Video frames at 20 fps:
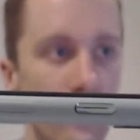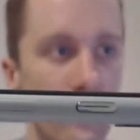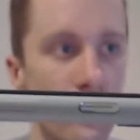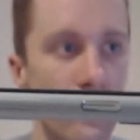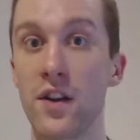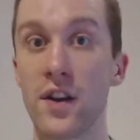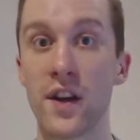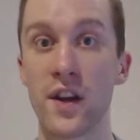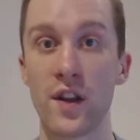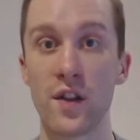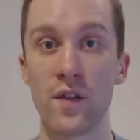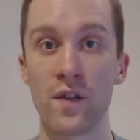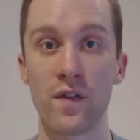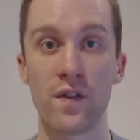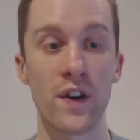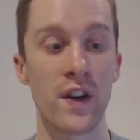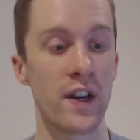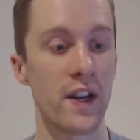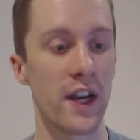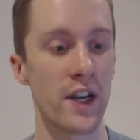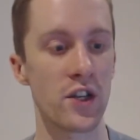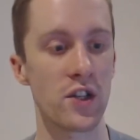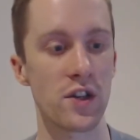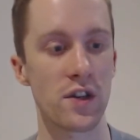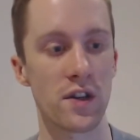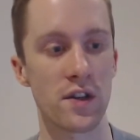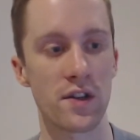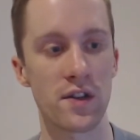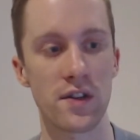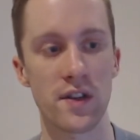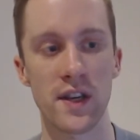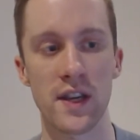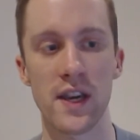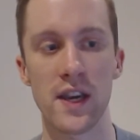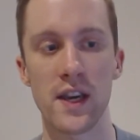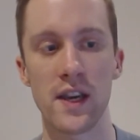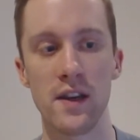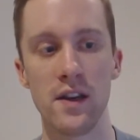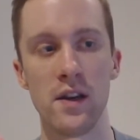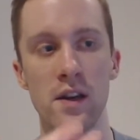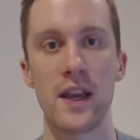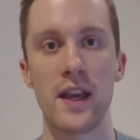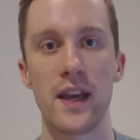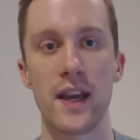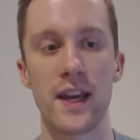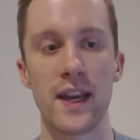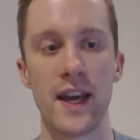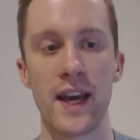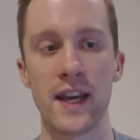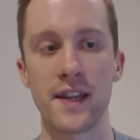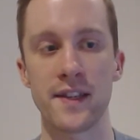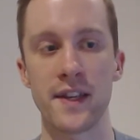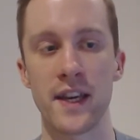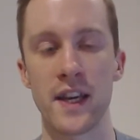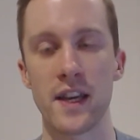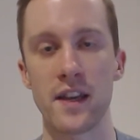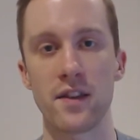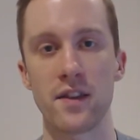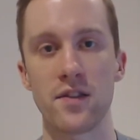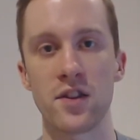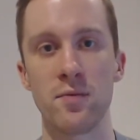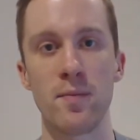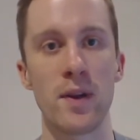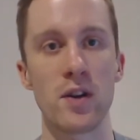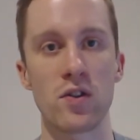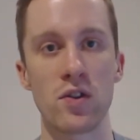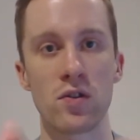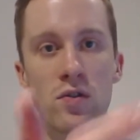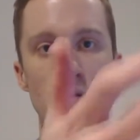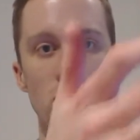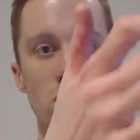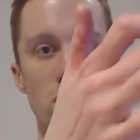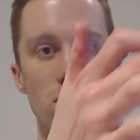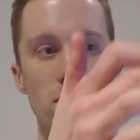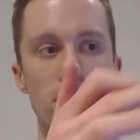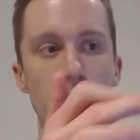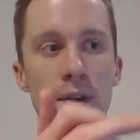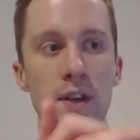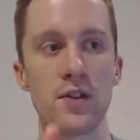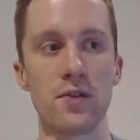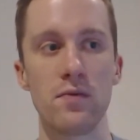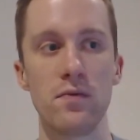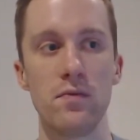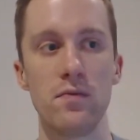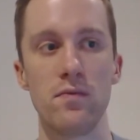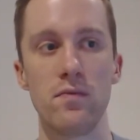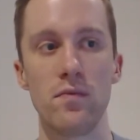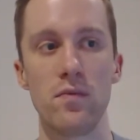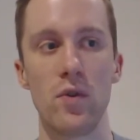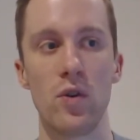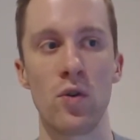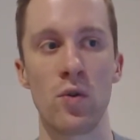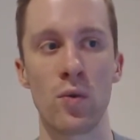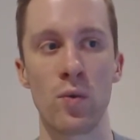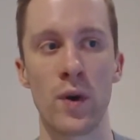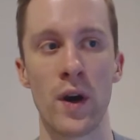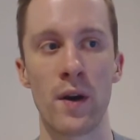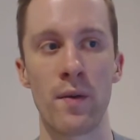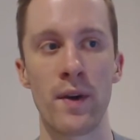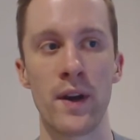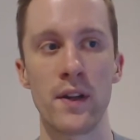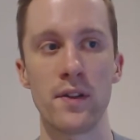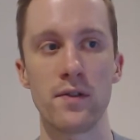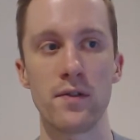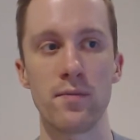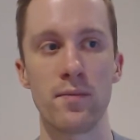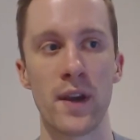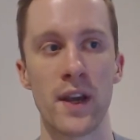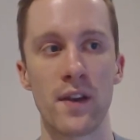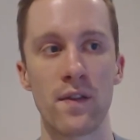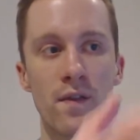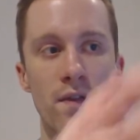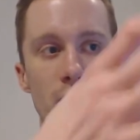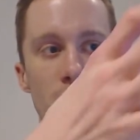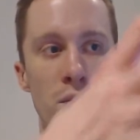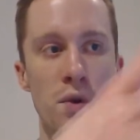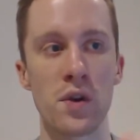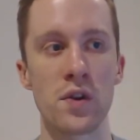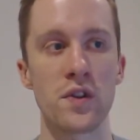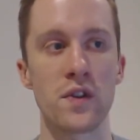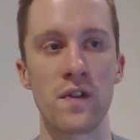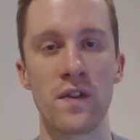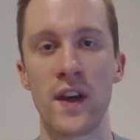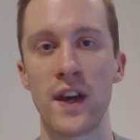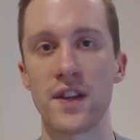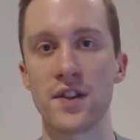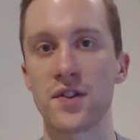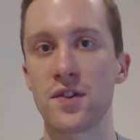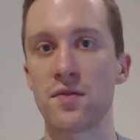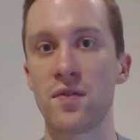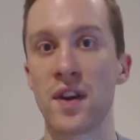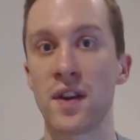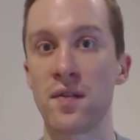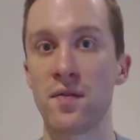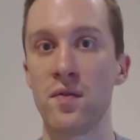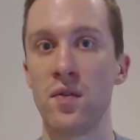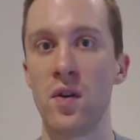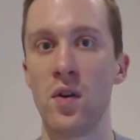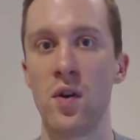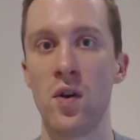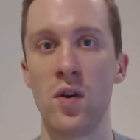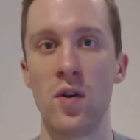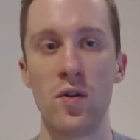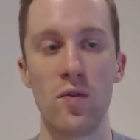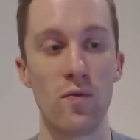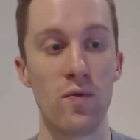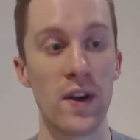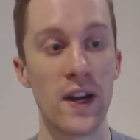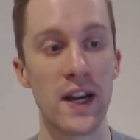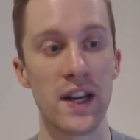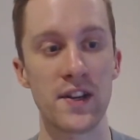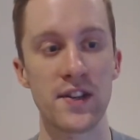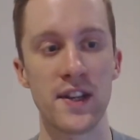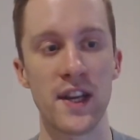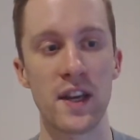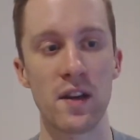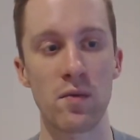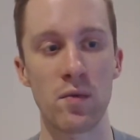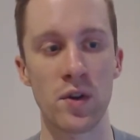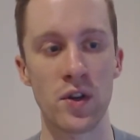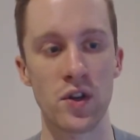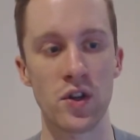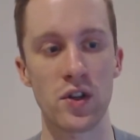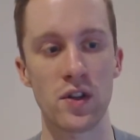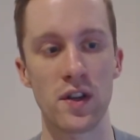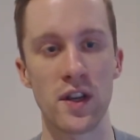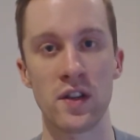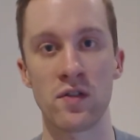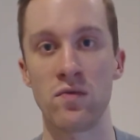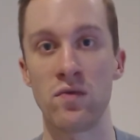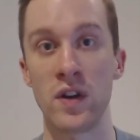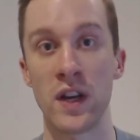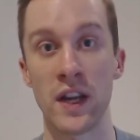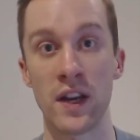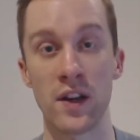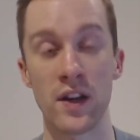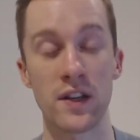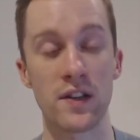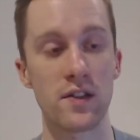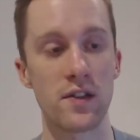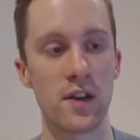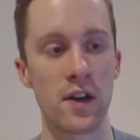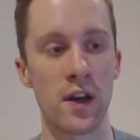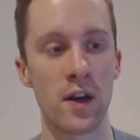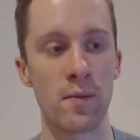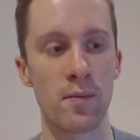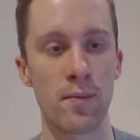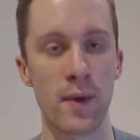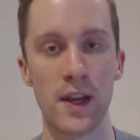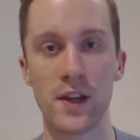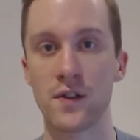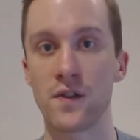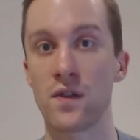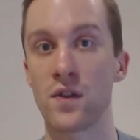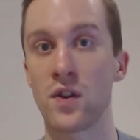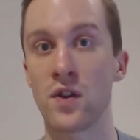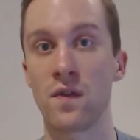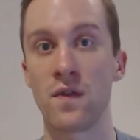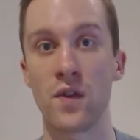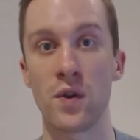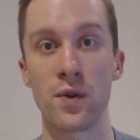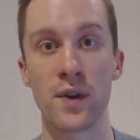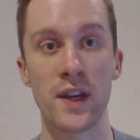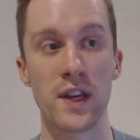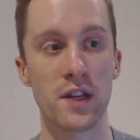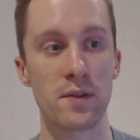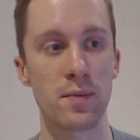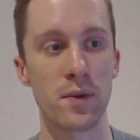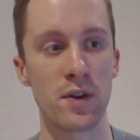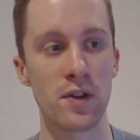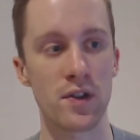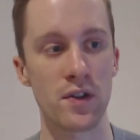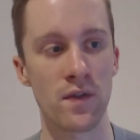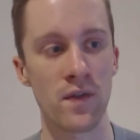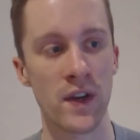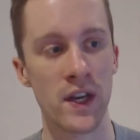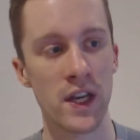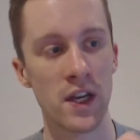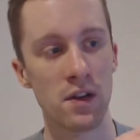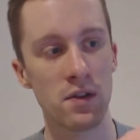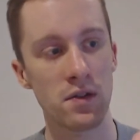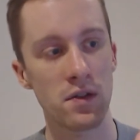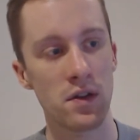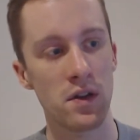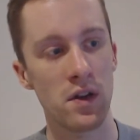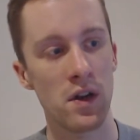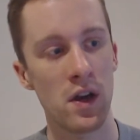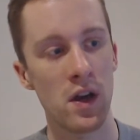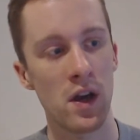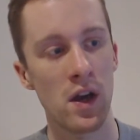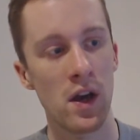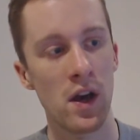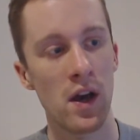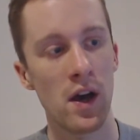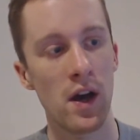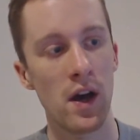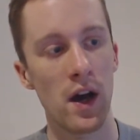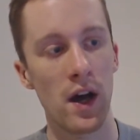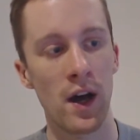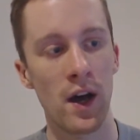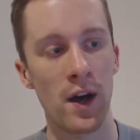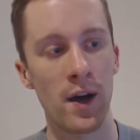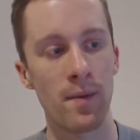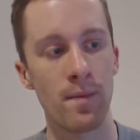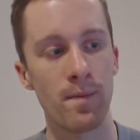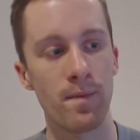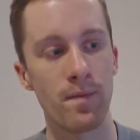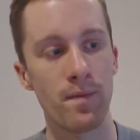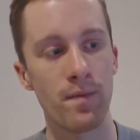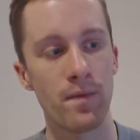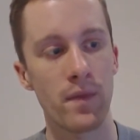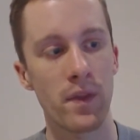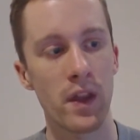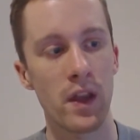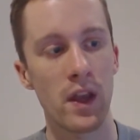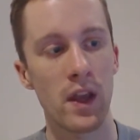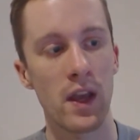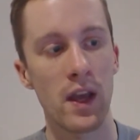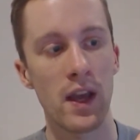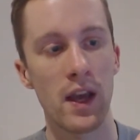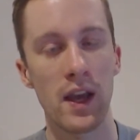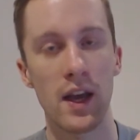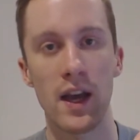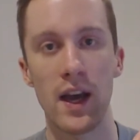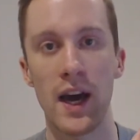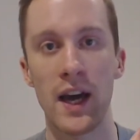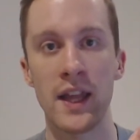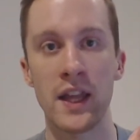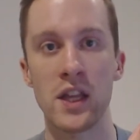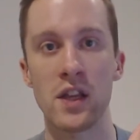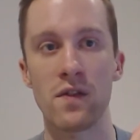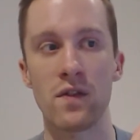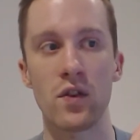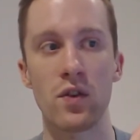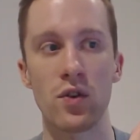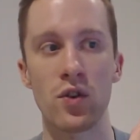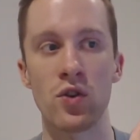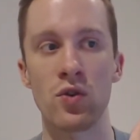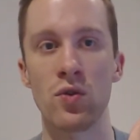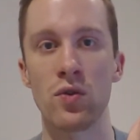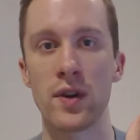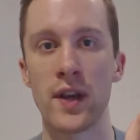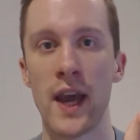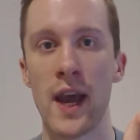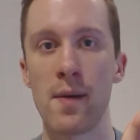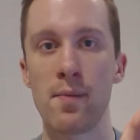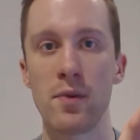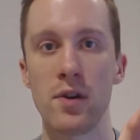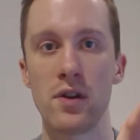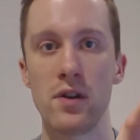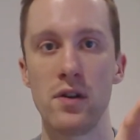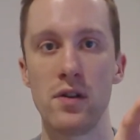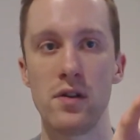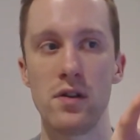Looking at the front, as you can see here, it has a symmetrical bezel all the way around, making full use of that screen real estate, which is really nice, makes for a good viewing experience on videos. And then you've got your camera,